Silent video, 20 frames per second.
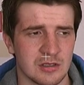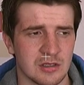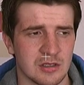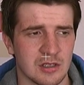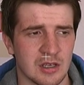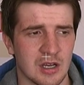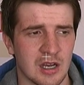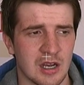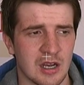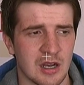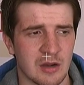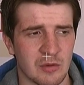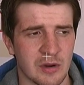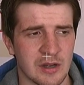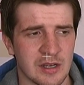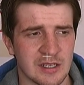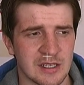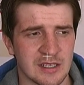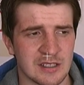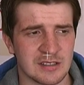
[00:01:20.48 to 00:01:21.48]
You know, I went
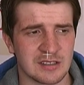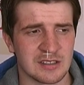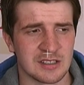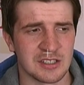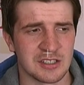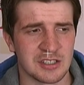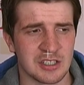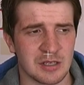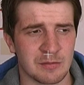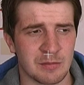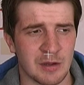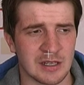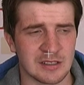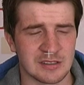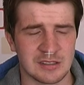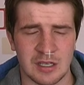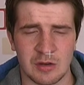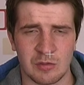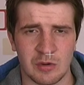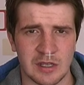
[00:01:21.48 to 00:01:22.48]
against CJ
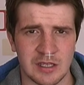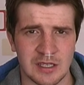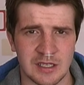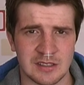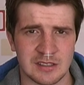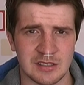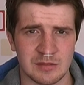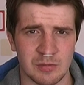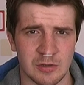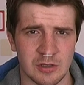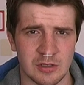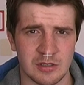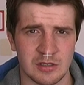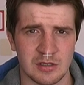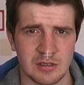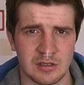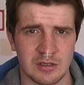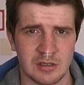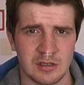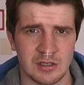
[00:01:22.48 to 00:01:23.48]
Banks and I went against Spud.
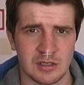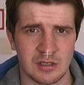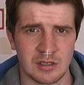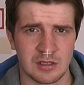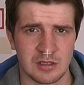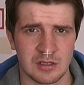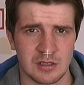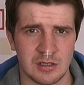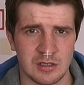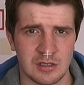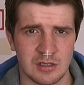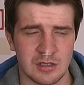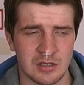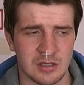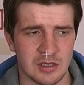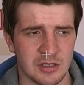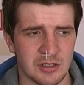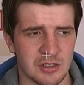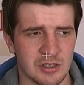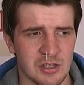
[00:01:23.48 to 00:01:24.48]

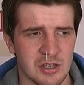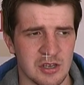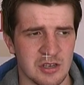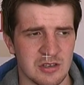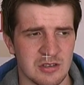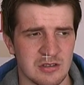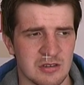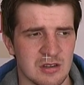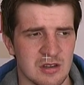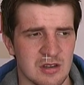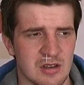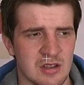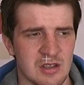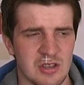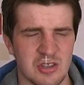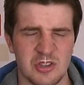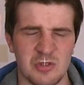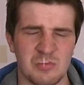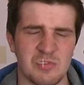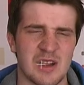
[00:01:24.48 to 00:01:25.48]
And
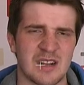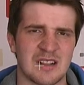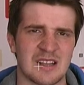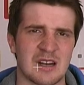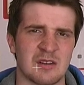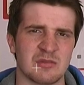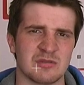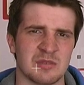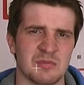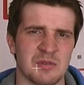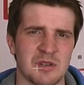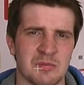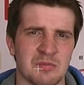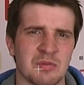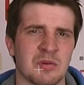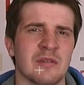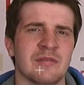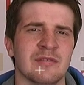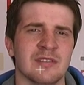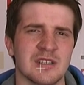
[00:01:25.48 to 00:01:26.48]
you made that out to be a
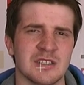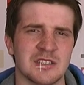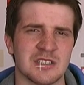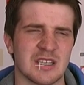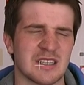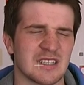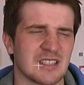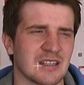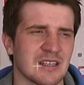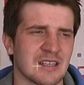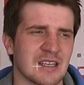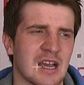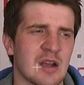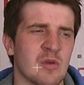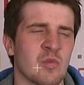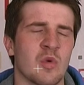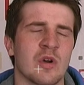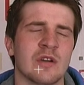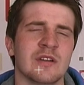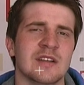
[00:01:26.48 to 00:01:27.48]
privilege, like I
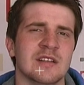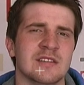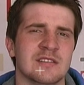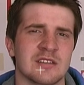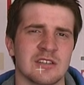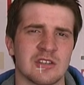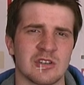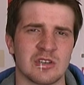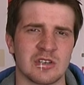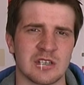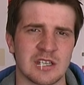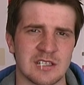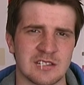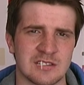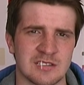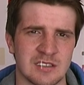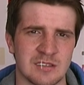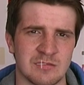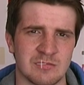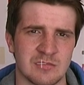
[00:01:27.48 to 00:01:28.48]
wanted to go
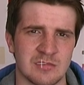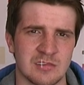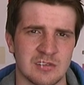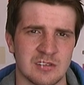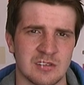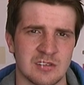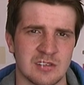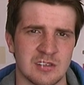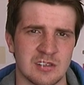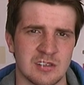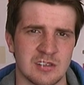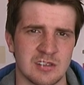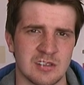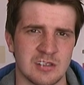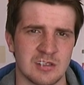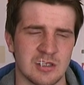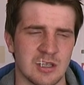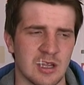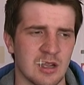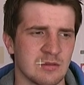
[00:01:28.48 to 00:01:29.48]
against them.
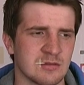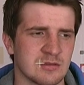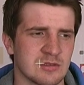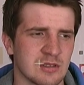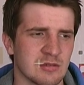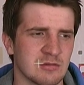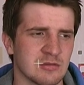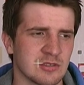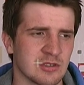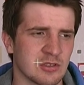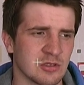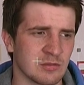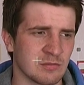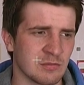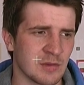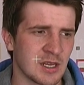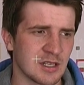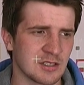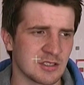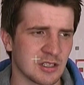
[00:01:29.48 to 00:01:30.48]
You know, it was a good
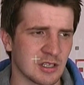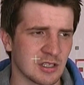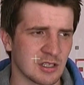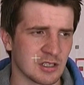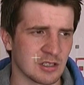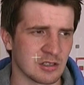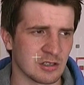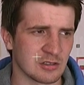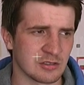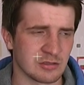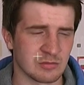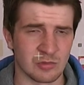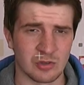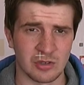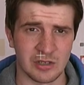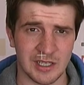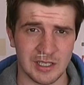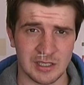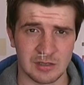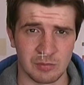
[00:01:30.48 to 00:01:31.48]
match. I got some
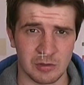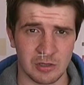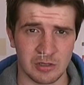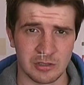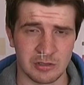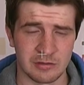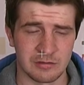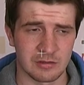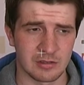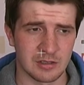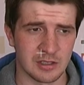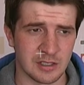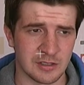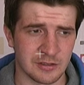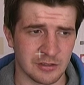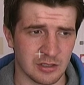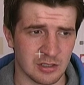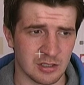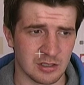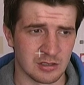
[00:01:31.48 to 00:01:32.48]
good exposure for it as
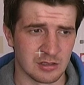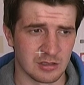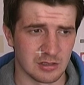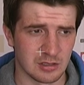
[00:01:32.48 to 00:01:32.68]
a